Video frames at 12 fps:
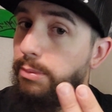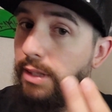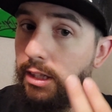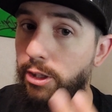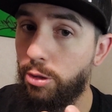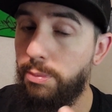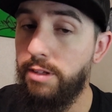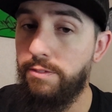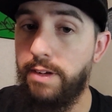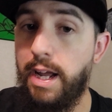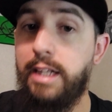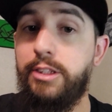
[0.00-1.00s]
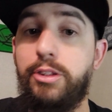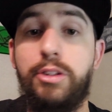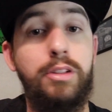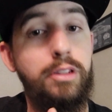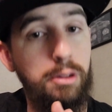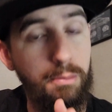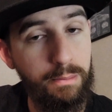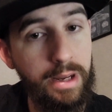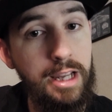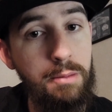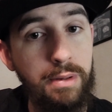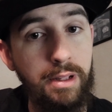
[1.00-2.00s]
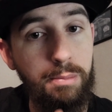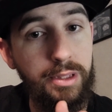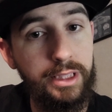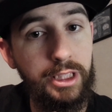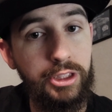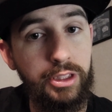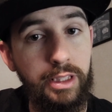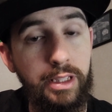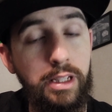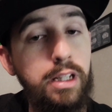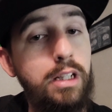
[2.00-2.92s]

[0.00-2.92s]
be a little bit faster. Maybe, potentially.